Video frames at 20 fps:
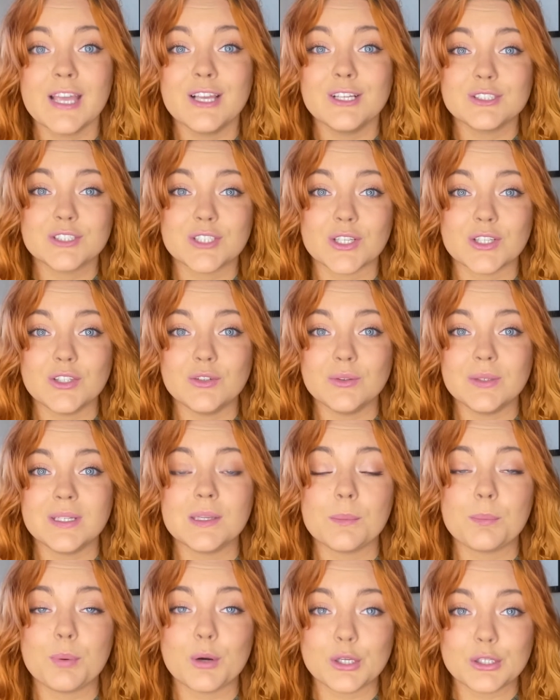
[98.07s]
So you need
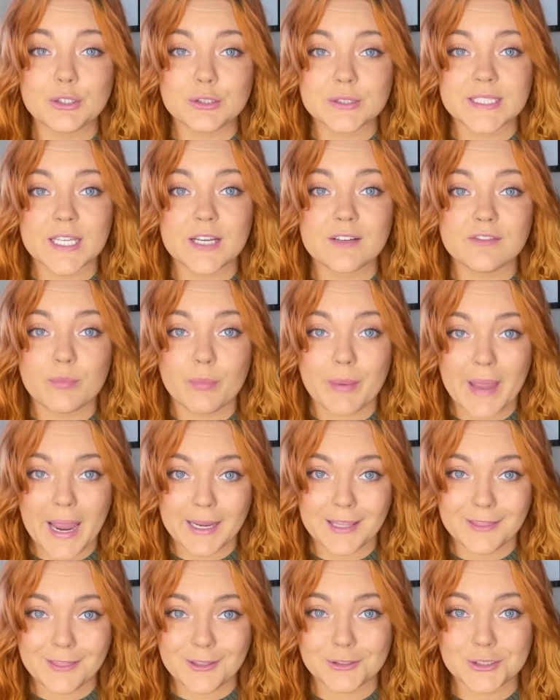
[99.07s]
to put yourself back
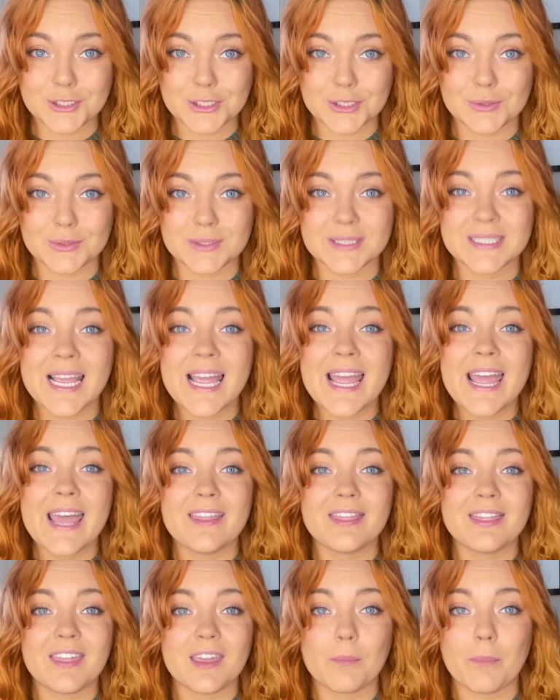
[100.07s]
in their shoes
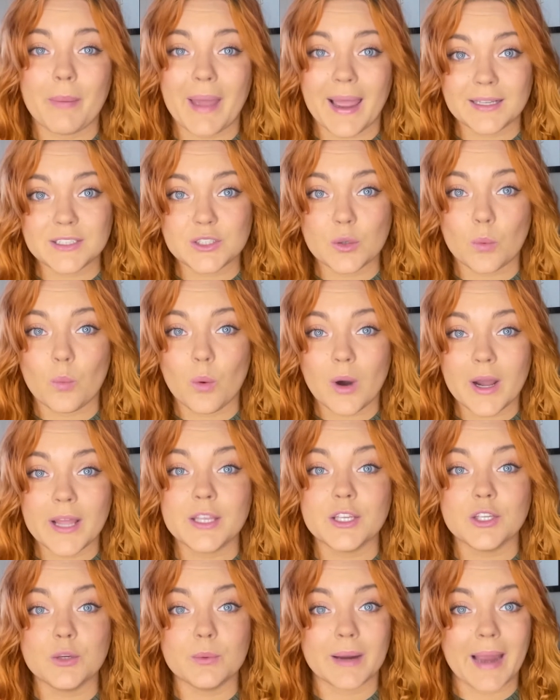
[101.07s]
and think back to what
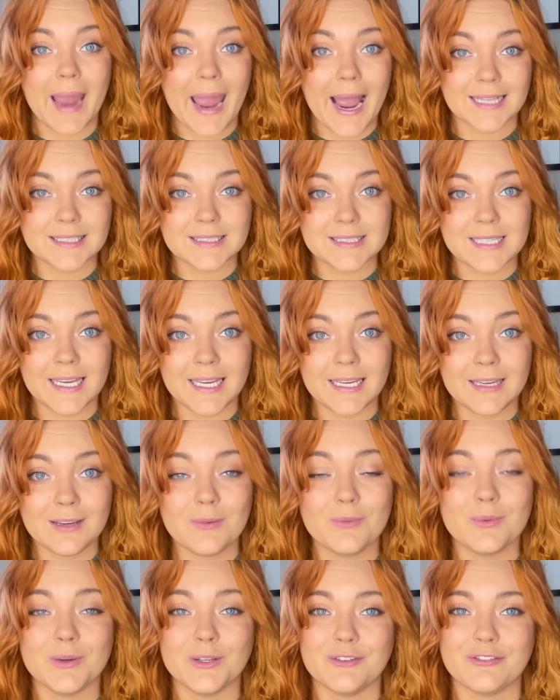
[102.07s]
you were asking
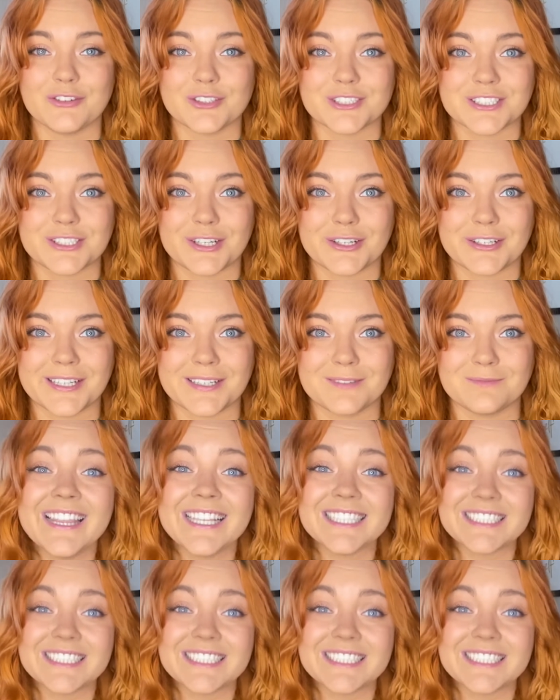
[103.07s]
when you first started.